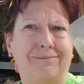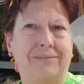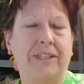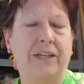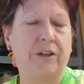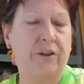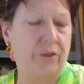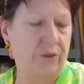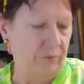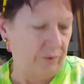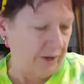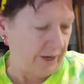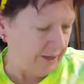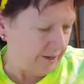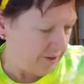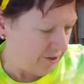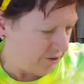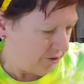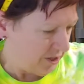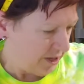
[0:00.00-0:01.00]
In a
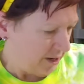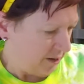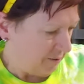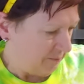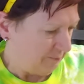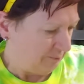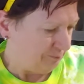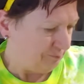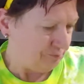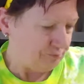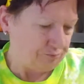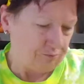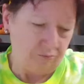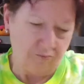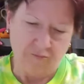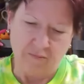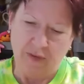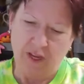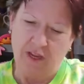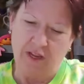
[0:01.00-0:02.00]
3, okay.
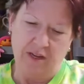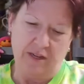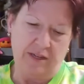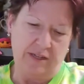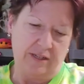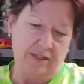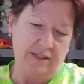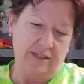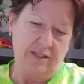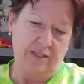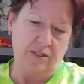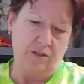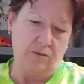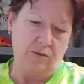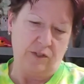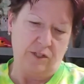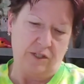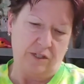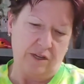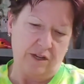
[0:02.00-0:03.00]
And does this
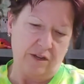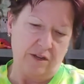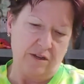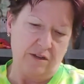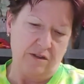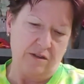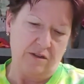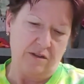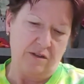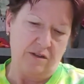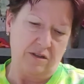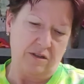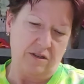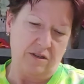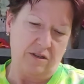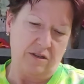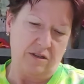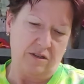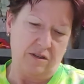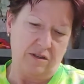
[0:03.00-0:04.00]
one say?
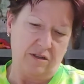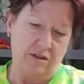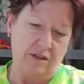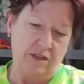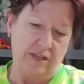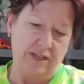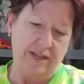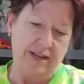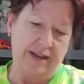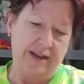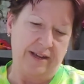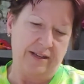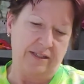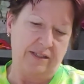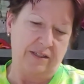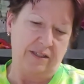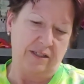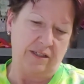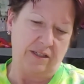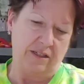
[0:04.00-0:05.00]

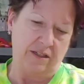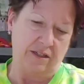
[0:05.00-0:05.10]
Yes.